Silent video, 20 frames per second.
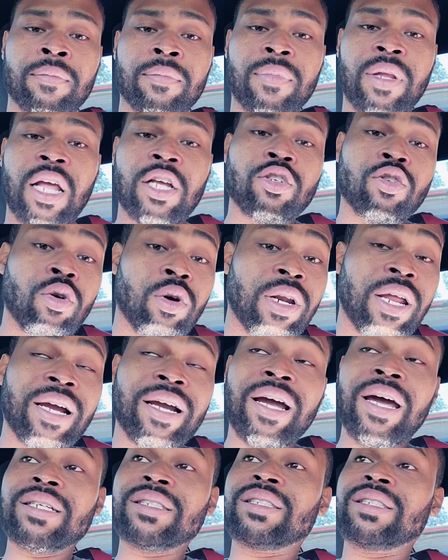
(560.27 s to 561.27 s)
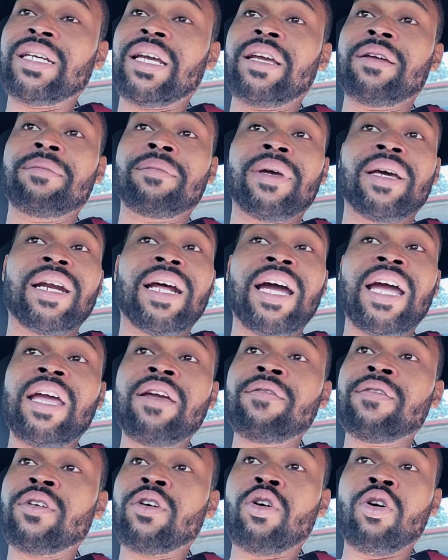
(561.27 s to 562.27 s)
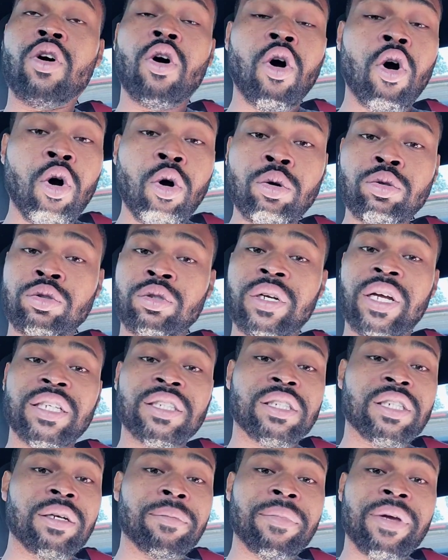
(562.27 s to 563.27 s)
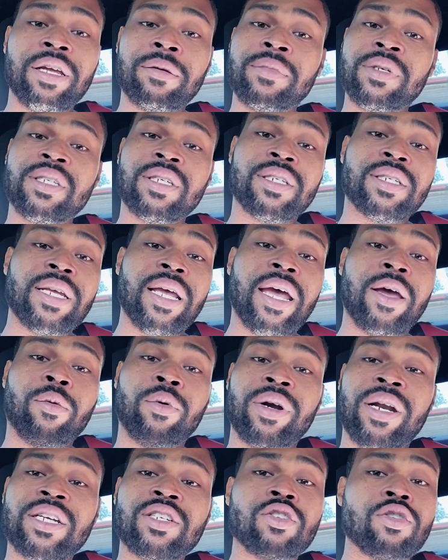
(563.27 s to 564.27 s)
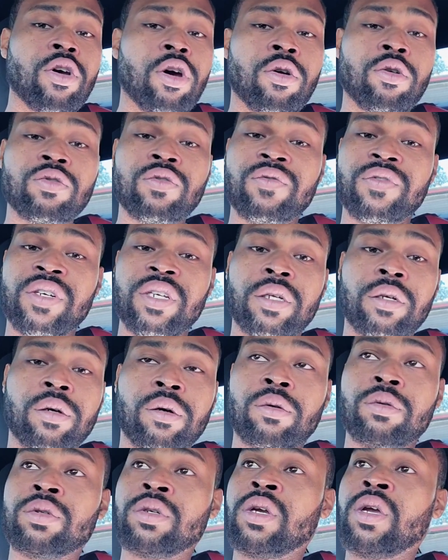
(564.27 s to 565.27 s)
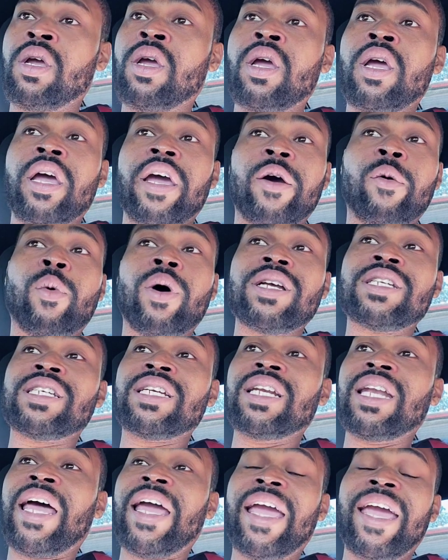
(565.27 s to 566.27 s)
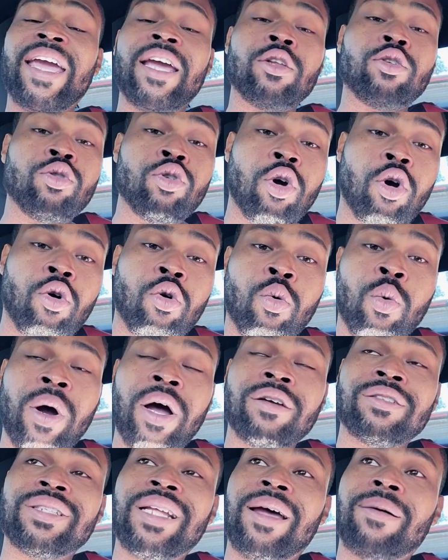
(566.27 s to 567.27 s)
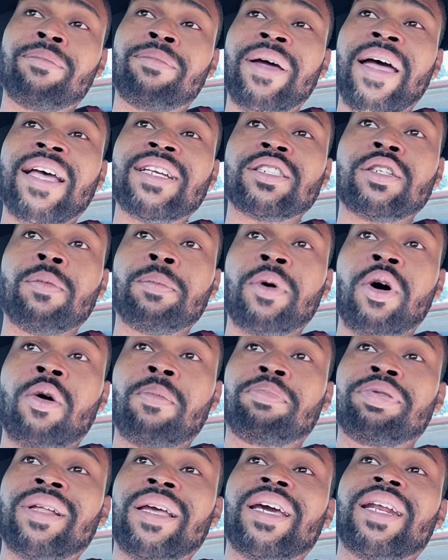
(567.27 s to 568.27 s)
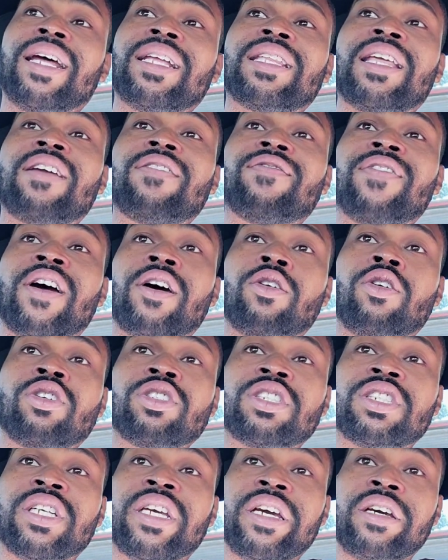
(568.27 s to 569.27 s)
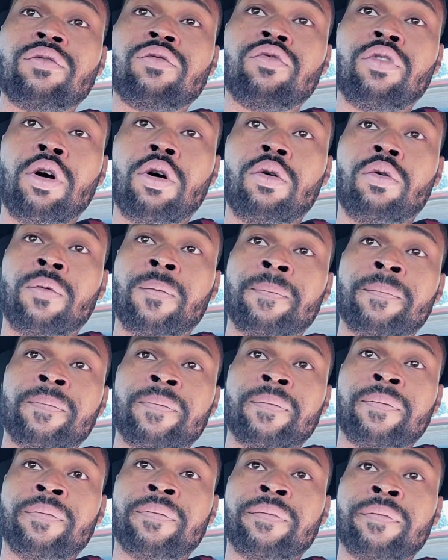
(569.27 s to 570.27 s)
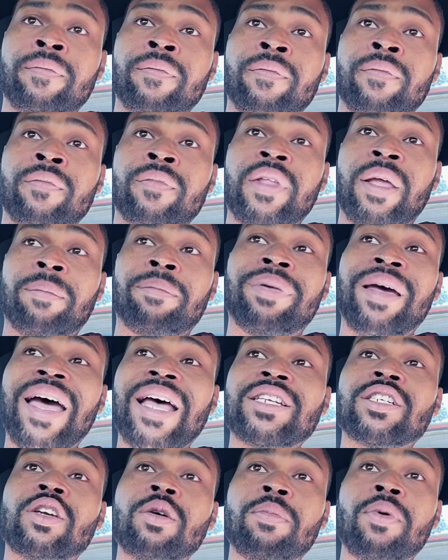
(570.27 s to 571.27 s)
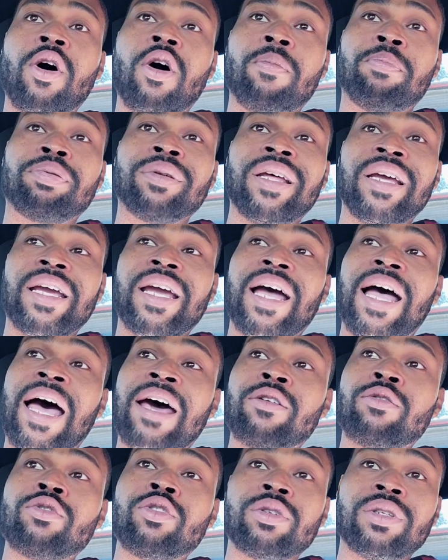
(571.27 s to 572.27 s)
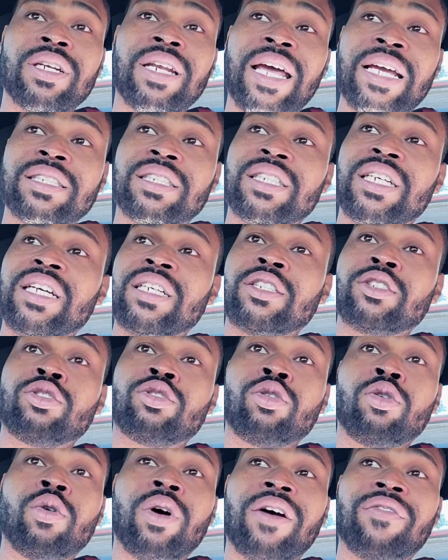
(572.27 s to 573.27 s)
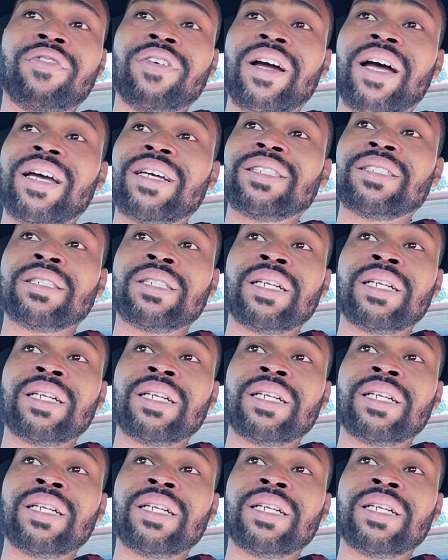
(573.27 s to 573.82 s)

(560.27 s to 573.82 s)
That's all I gotta say, man. I ain't even gonna hold you. That shit made me sad when I saw those videos. It wasn't like, and you know who else? That basketball player that they found on Skid Row. The basketball player, I don't know the light skinned dude. I forgot his